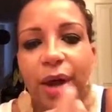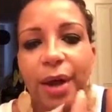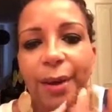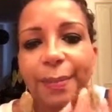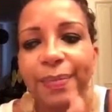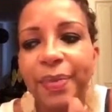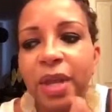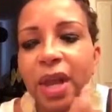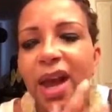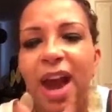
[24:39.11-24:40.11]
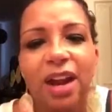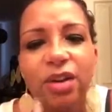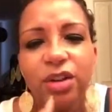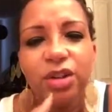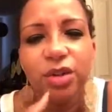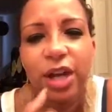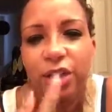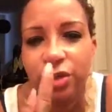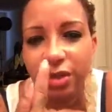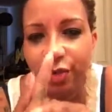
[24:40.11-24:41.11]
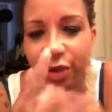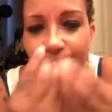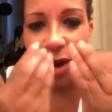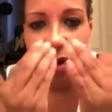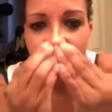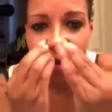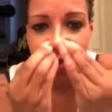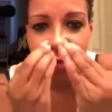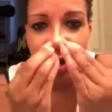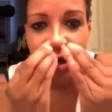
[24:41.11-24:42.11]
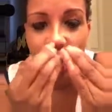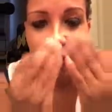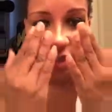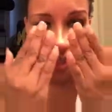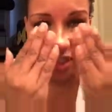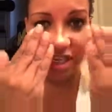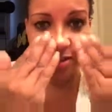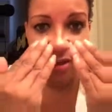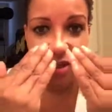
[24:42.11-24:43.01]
Um, I don't use, I use it for the powder just for my nose because it gives me,